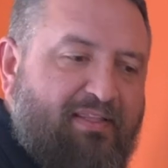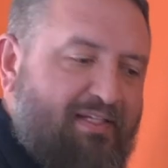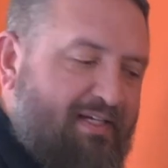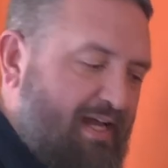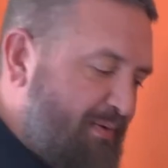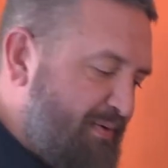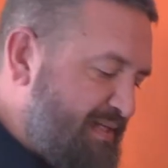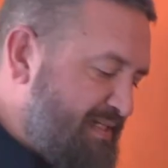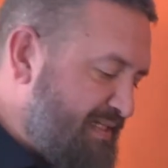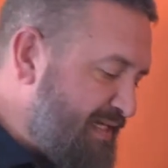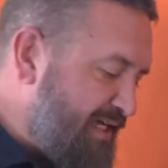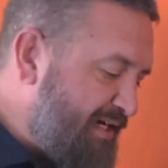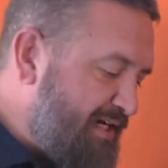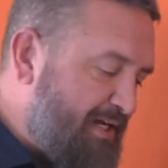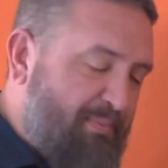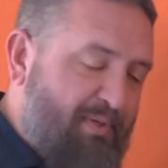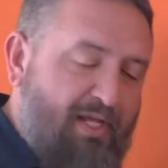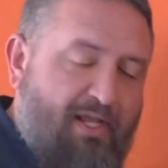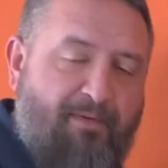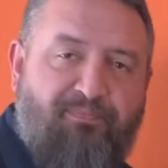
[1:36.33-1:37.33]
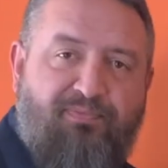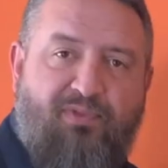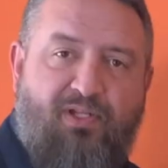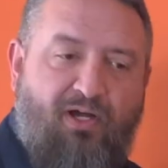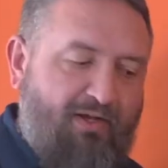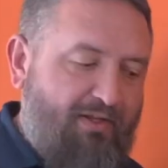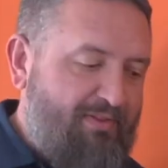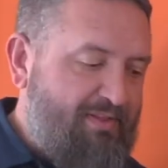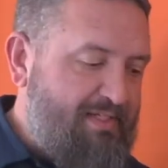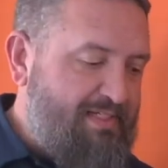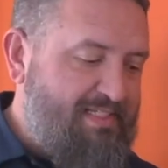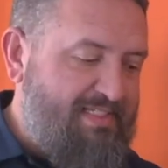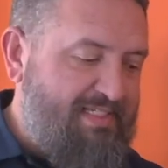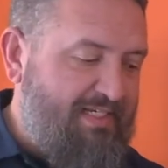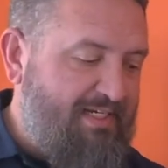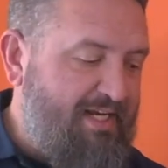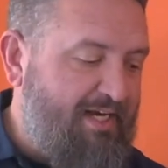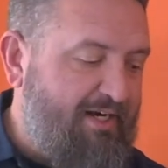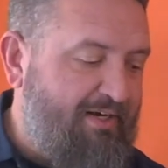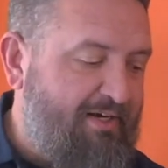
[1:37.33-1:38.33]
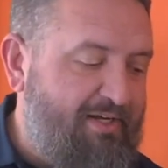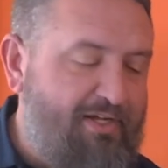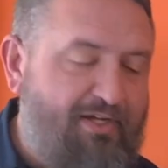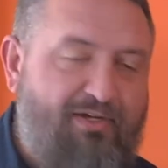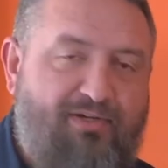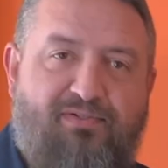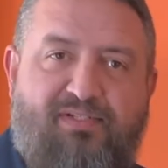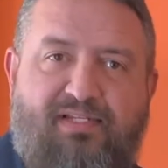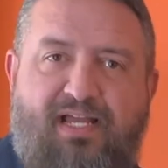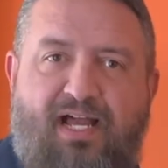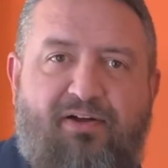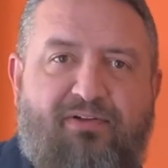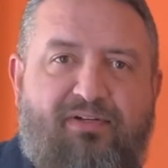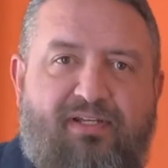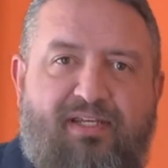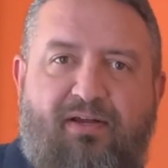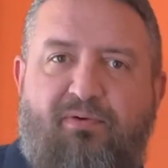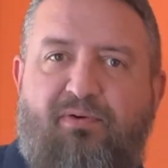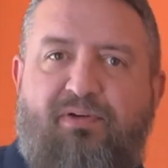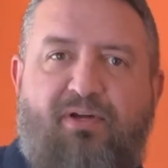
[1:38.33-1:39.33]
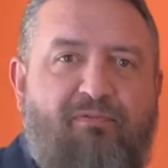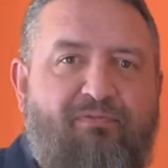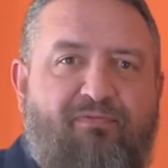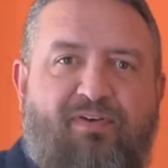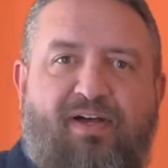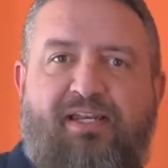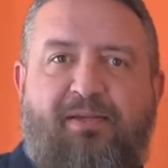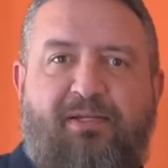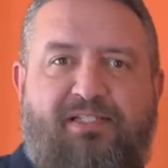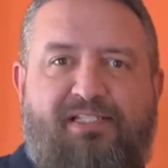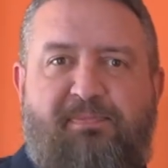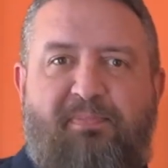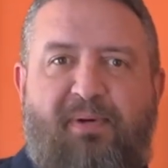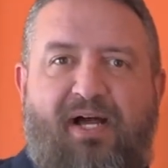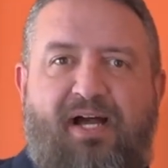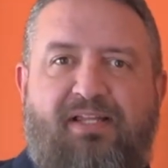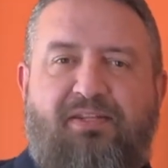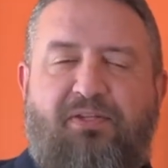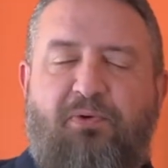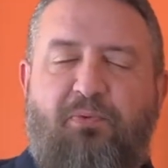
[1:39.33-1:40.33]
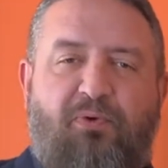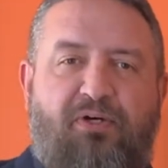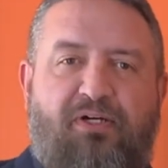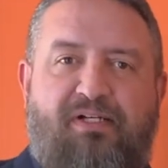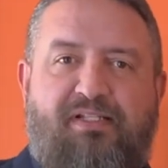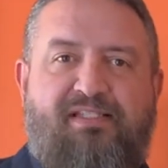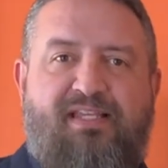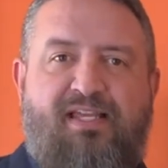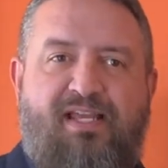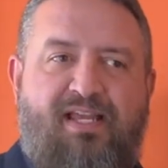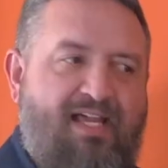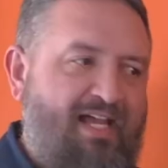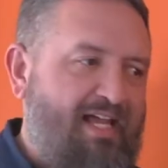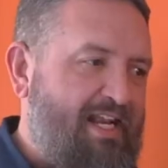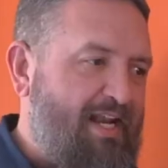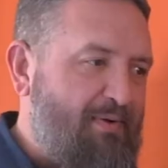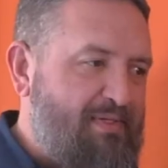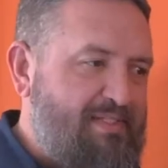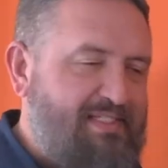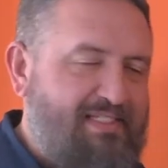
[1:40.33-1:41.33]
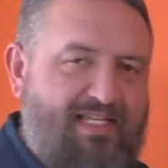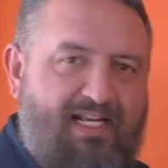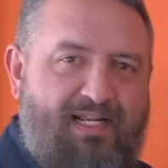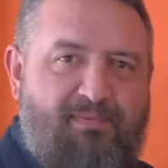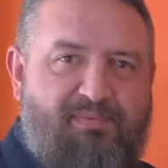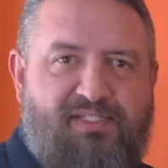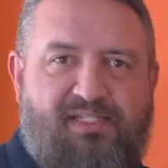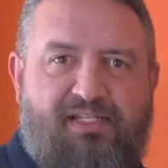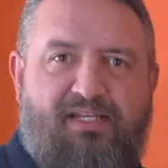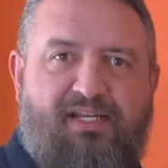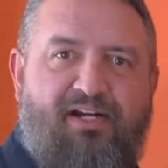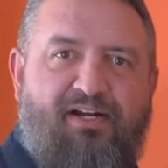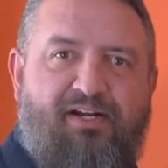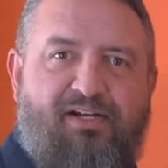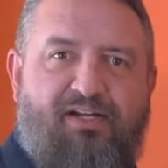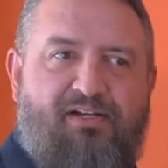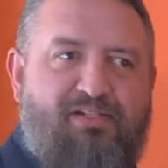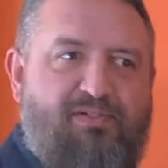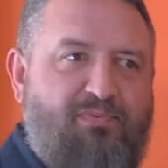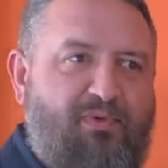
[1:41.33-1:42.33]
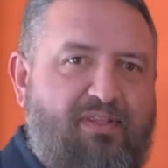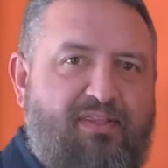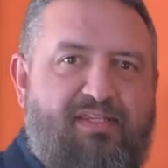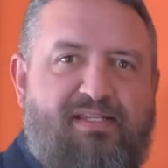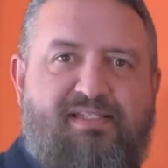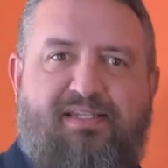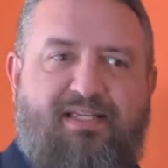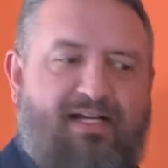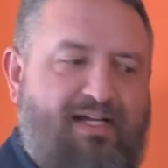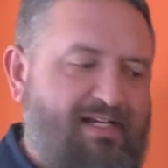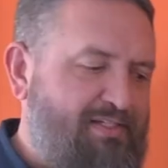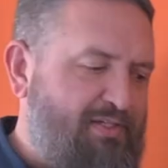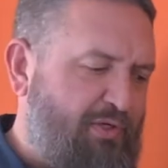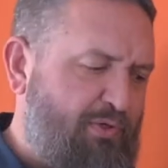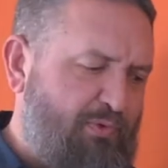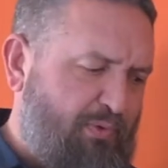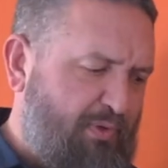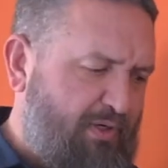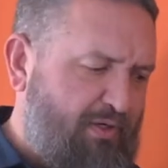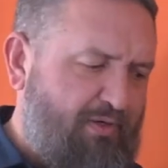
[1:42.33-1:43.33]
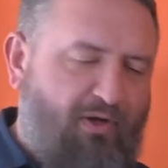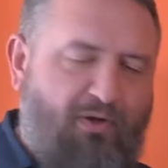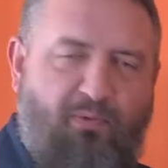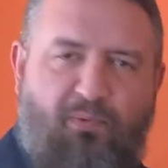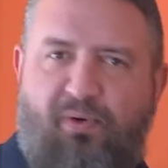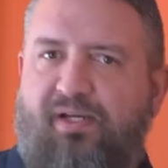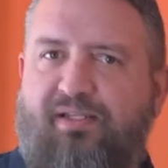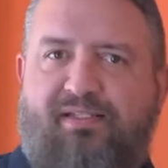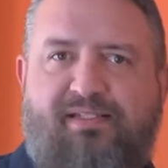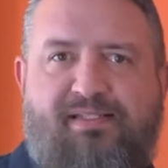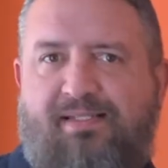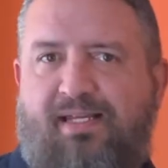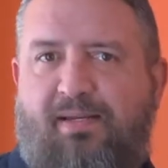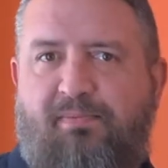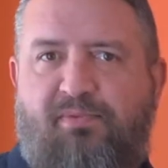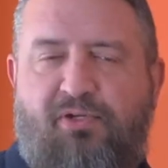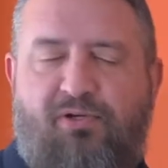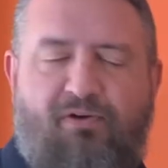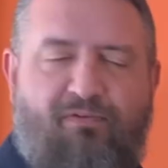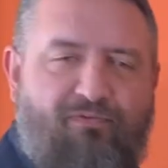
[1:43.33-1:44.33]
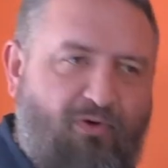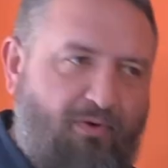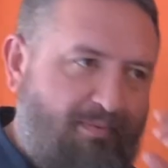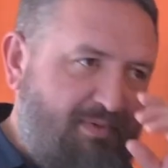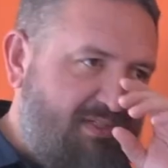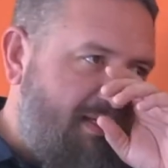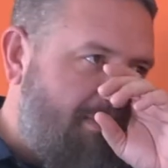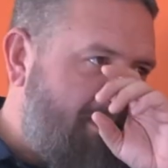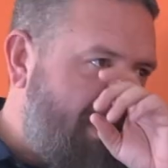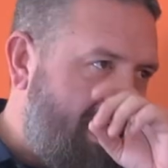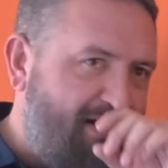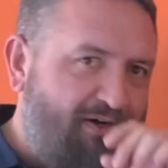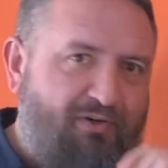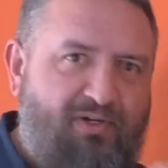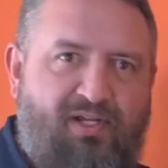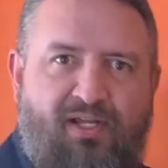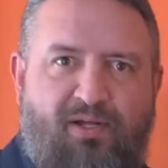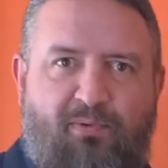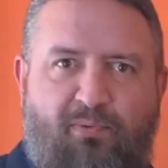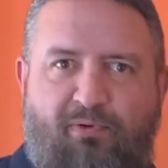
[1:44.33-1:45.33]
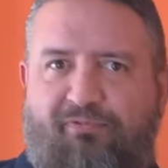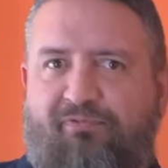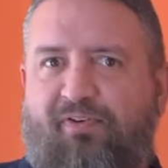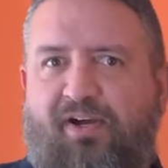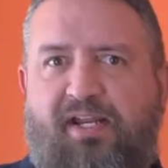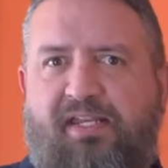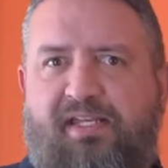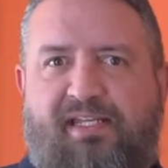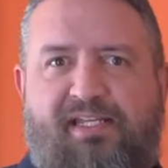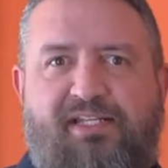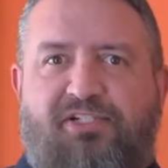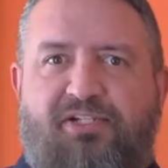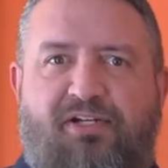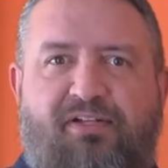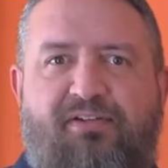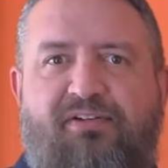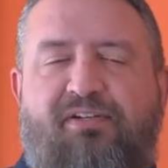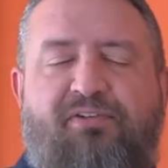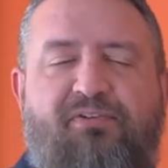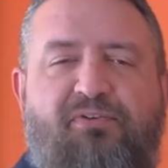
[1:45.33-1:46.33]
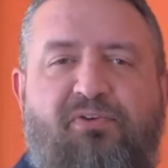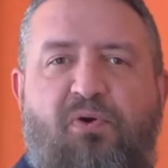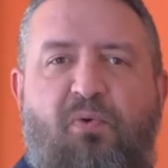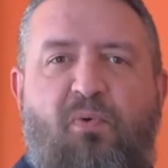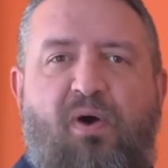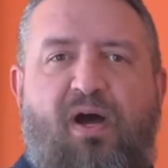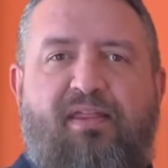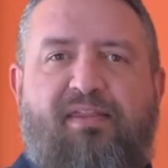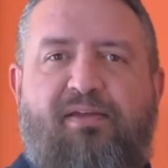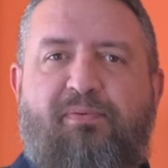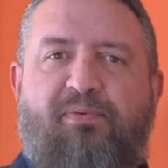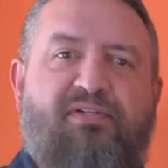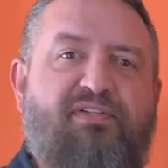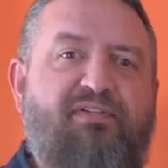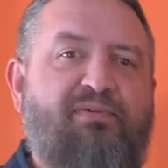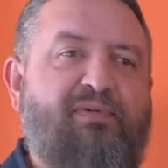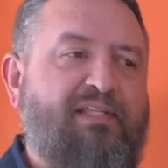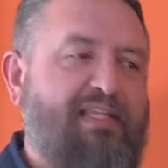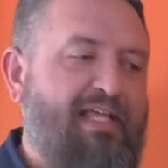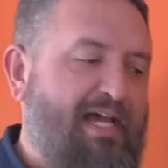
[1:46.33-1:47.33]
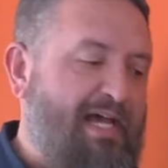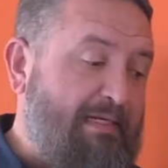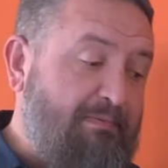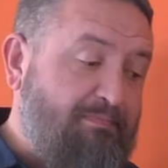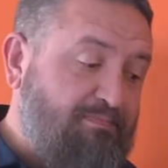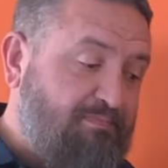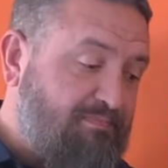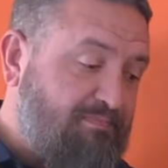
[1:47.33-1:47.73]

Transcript: And I would set up all these scenarios out. I would go find a spot in the woods, and I would set up scenarios where these guys who were all wearing the same uniform somehow were fighting each other. I don't know why they were doing that